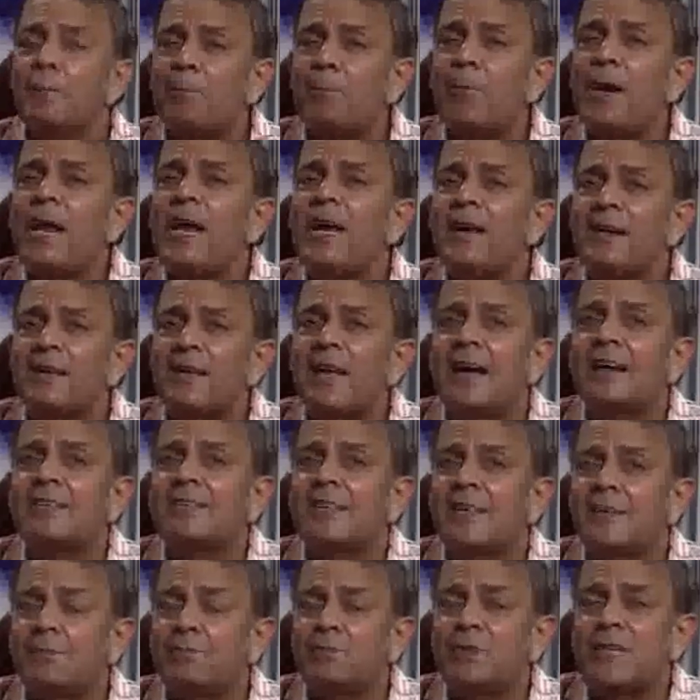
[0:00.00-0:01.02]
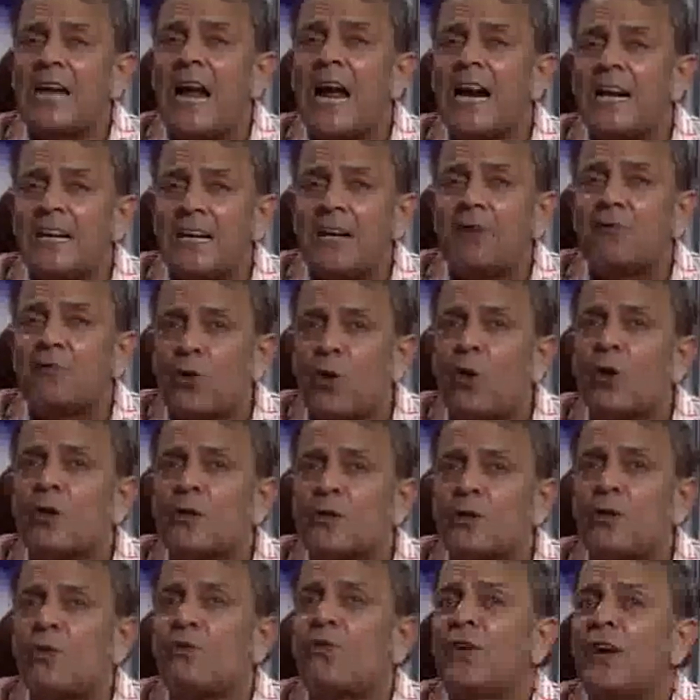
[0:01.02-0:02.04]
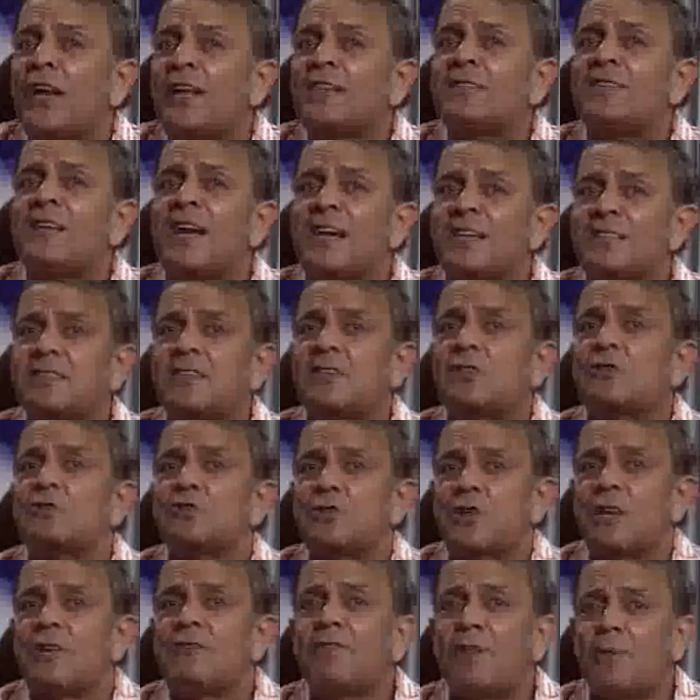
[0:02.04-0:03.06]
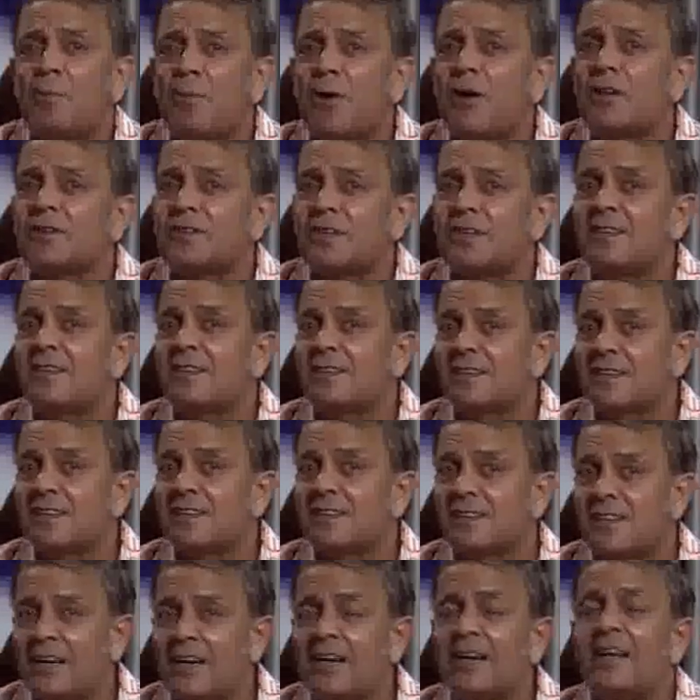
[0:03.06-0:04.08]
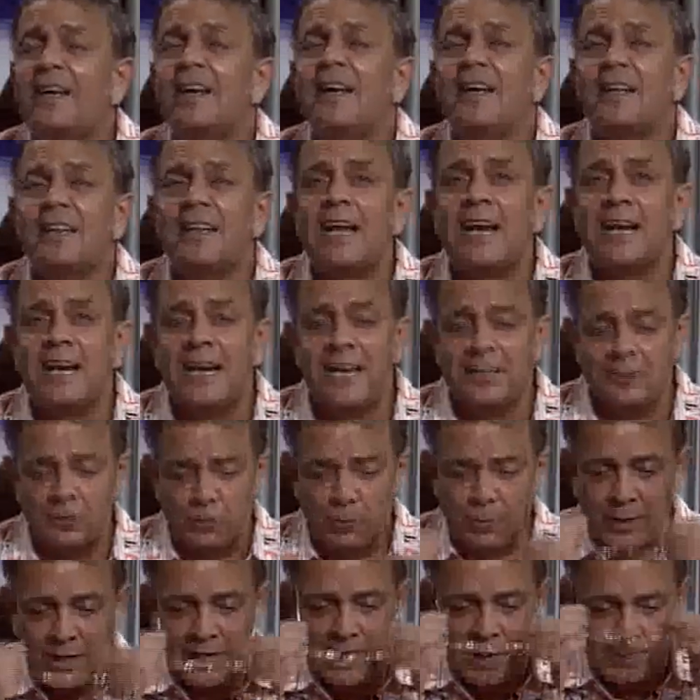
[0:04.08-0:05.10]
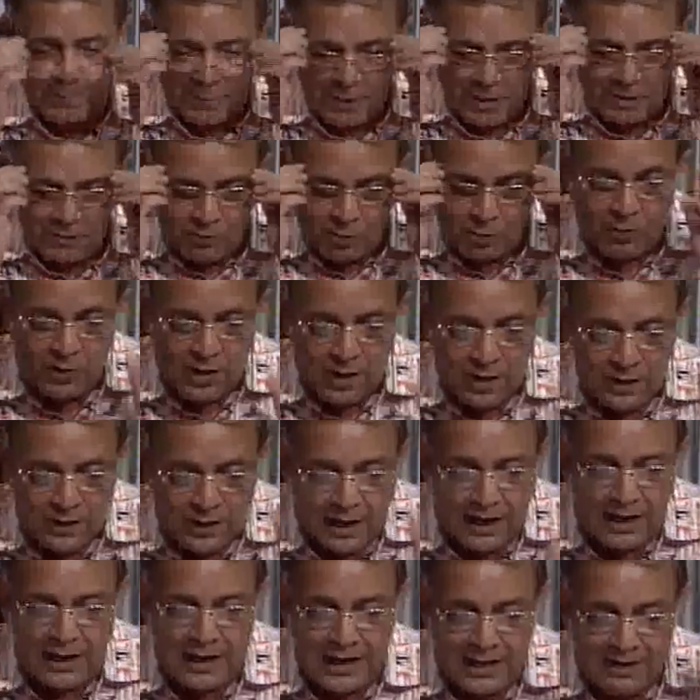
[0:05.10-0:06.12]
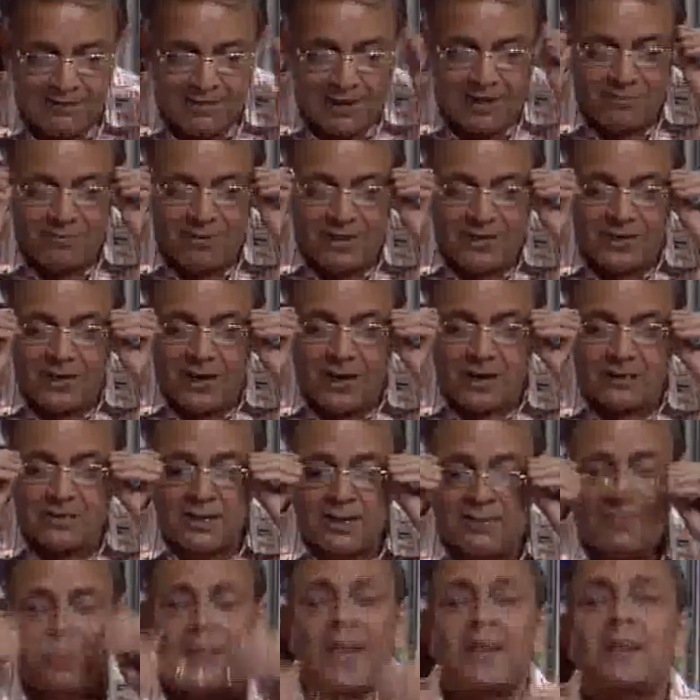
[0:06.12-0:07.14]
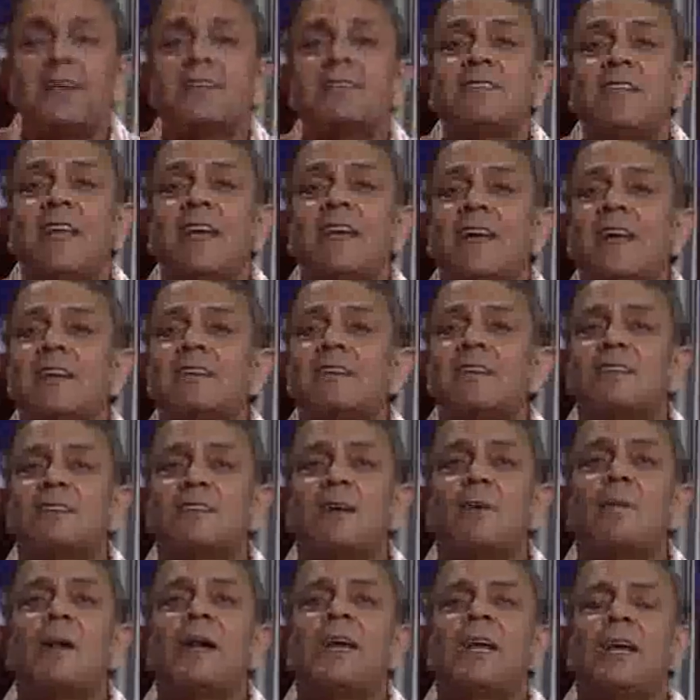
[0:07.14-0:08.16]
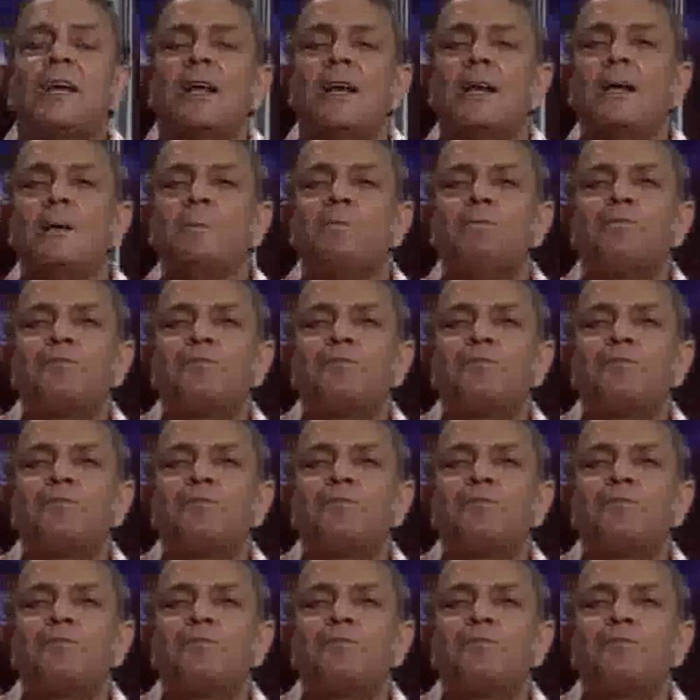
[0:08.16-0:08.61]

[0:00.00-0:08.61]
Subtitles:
plays a substantive role so far as the execution of the policies is concerned. That has to be kept in view. Thirdly, when one talks of that is thinking systematically.